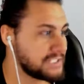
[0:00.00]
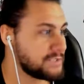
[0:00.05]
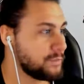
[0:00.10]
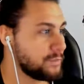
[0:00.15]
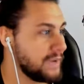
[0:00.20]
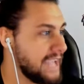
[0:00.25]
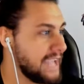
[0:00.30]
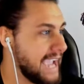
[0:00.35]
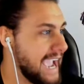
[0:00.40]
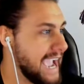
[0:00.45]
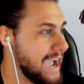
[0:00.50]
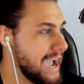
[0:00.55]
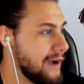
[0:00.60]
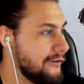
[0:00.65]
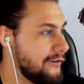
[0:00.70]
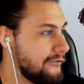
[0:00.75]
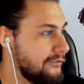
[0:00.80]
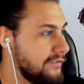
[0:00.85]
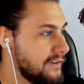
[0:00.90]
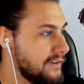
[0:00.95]
we
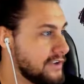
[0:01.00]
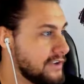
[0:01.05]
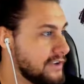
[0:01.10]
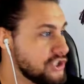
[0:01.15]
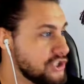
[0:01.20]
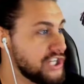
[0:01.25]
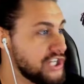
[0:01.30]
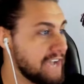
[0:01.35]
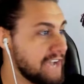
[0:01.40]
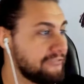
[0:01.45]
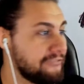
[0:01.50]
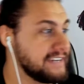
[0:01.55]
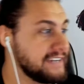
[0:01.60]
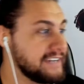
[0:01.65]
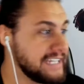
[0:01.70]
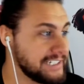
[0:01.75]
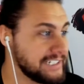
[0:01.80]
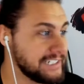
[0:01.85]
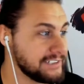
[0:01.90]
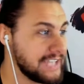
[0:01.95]
have Jeff
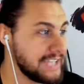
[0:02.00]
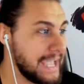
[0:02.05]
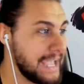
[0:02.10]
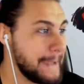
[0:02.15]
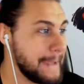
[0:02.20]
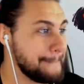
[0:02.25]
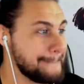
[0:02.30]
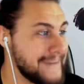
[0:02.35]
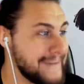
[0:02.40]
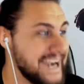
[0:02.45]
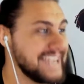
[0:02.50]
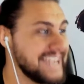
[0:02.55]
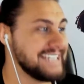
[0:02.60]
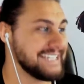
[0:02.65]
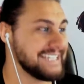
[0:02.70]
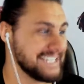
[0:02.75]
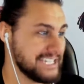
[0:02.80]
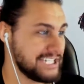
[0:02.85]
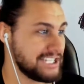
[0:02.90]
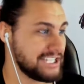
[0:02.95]
Neal, a
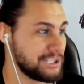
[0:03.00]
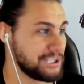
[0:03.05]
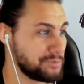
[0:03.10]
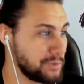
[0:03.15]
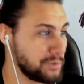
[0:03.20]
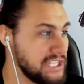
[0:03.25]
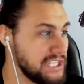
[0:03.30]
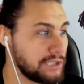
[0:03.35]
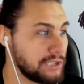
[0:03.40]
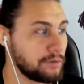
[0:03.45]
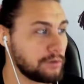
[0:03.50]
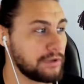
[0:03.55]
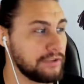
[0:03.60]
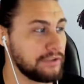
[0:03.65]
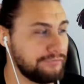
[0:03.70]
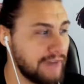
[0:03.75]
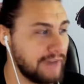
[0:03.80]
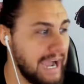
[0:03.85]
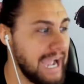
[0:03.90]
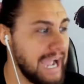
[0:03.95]
minus
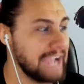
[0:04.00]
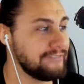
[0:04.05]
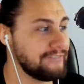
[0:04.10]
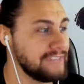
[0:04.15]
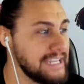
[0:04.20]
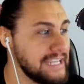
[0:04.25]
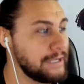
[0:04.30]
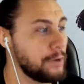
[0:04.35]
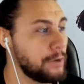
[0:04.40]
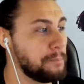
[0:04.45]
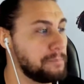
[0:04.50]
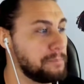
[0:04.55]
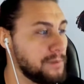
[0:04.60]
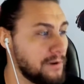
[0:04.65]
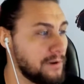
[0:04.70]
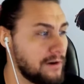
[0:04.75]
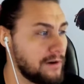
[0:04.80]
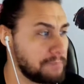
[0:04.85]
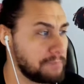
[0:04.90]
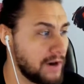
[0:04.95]
335. Nico
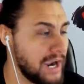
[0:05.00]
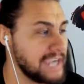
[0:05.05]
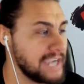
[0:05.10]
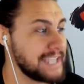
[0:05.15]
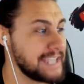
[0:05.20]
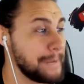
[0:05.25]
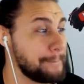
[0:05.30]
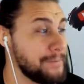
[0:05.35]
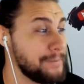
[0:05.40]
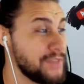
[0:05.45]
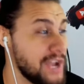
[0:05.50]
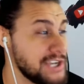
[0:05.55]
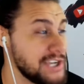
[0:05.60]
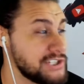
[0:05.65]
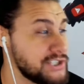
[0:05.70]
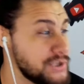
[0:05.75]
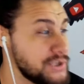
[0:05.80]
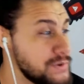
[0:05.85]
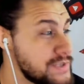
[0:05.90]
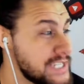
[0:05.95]
Price, a
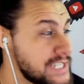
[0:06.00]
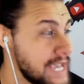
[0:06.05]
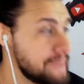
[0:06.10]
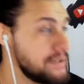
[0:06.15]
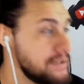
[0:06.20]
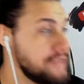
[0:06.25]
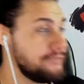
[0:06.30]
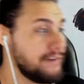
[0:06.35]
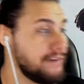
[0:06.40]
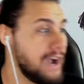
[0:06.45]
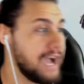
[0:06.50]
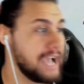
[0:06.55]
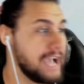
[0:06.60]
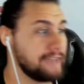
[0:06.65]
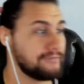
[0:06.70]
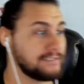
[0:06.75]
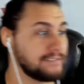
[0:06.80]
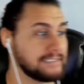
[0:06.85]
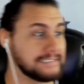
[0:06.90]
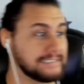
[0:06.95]
plus 275.